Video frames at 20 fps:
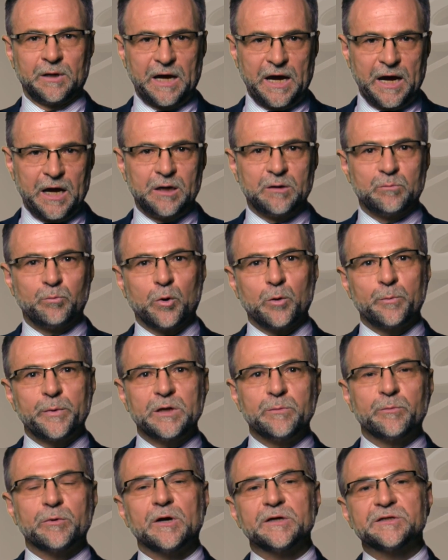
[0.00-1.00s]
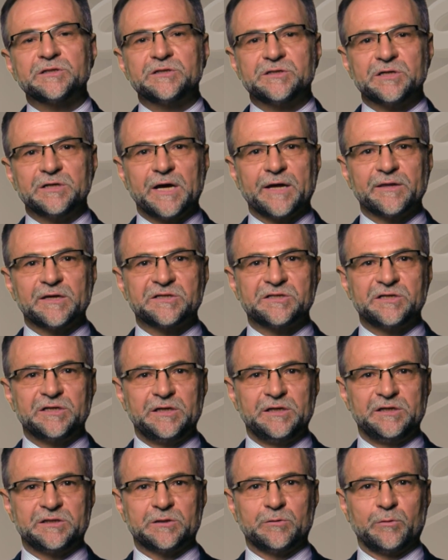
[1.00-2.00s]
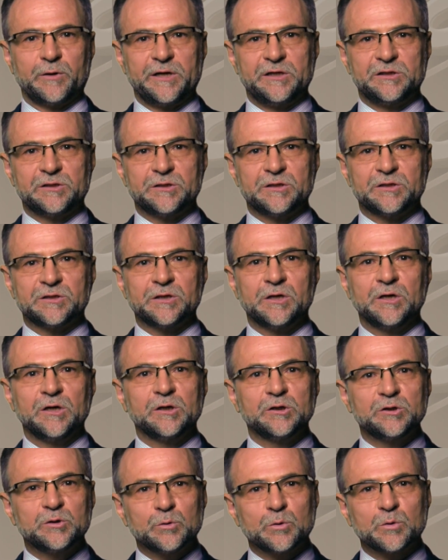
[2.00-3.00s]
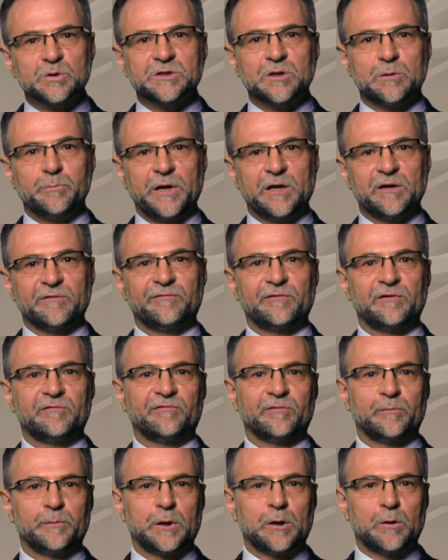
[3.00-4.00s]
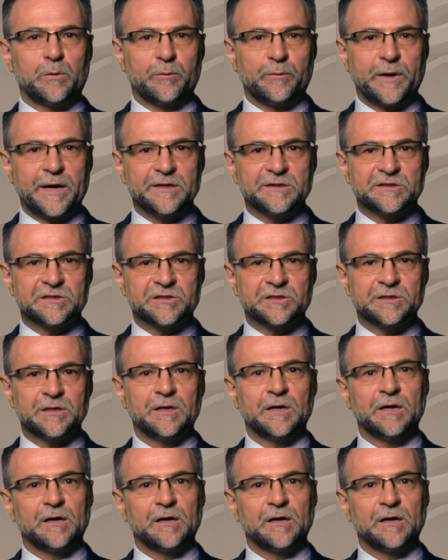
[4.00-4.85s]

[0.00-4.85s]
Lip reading: And property prices in other cities and regions should also benefit from lower rates,